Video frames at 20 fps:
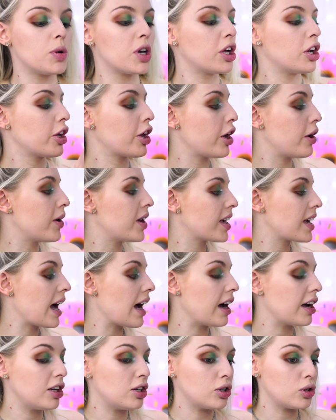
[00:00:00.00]
We're gonna go in
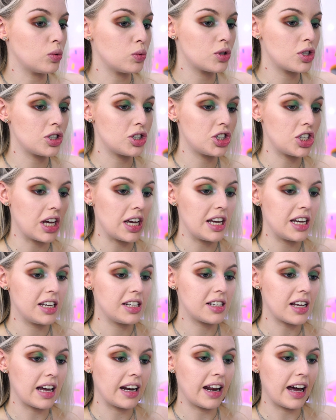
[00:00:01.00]
Cayute
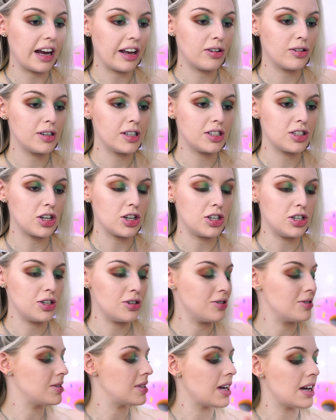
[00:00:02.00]
shade, and I always
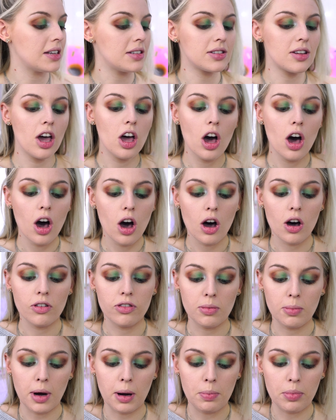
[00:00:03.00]
use this
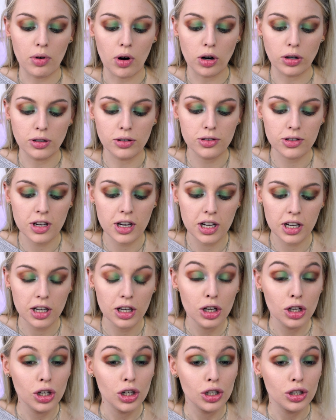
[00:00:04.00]
for my bronzer.
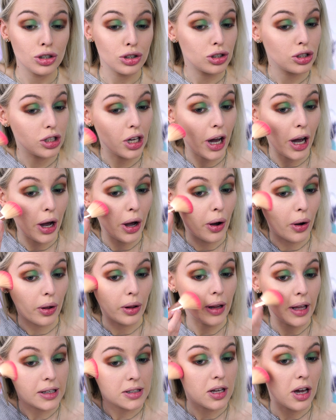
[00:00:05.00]
So
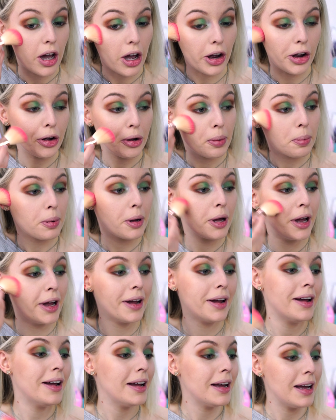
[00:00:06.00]
let's hope
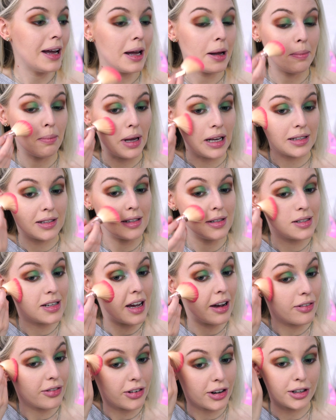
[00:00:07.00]
it makes a
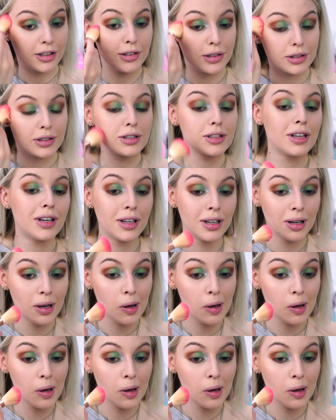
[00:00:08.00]
difference.